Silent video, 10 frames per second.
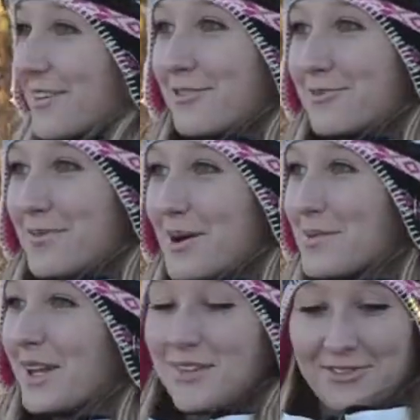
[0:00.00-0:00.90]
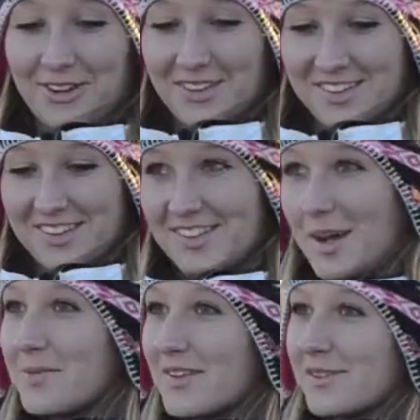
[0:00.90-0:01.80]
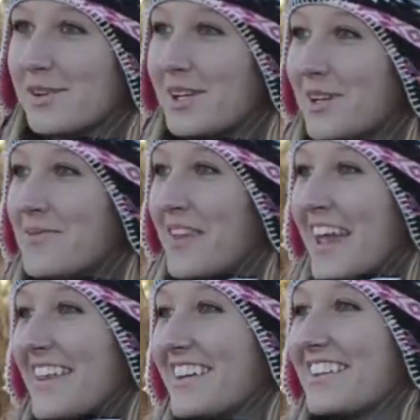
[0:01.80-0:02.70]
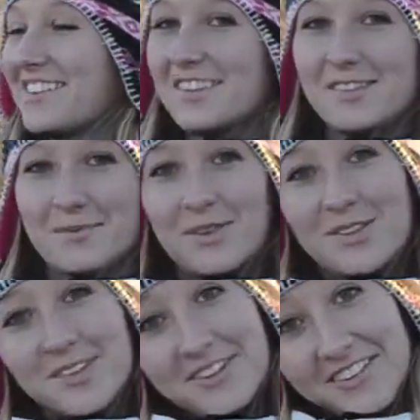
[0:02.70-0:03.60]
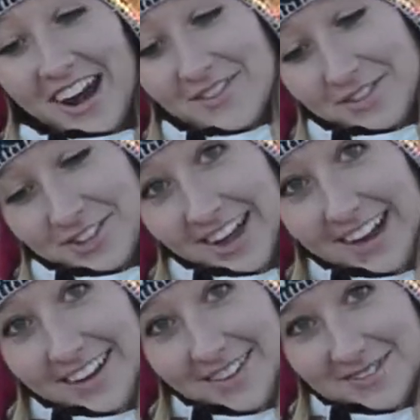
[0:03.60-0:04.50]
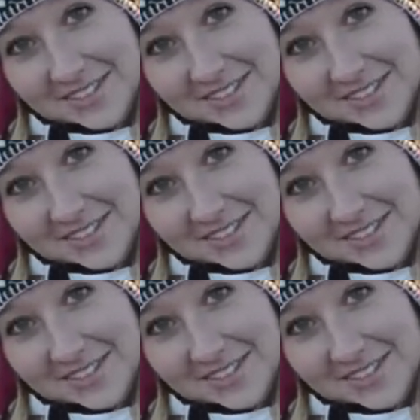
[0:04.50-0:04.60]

of permanently frozen subsoil that consists of mostly gravel and other